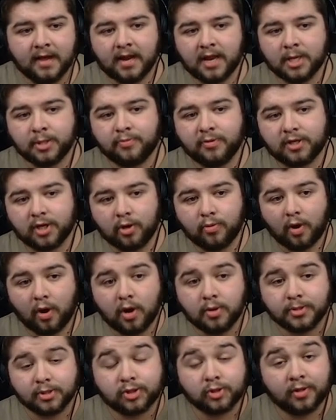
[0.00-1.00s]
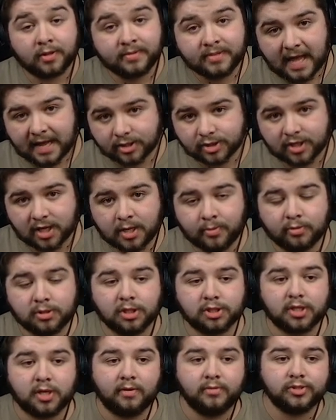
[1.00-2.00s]
If we go over to the next save, which
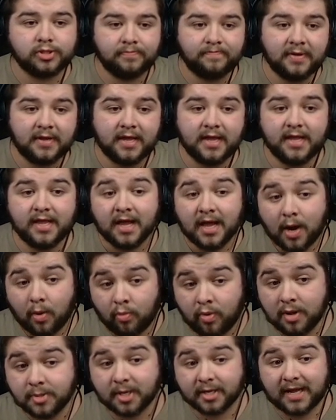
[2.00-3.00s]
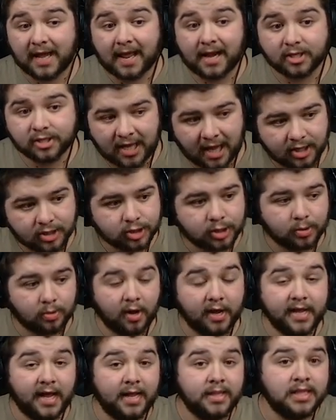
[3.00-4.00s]
is going to be with
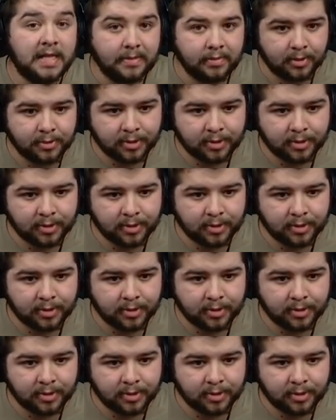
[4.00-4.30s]
Galatasaray, another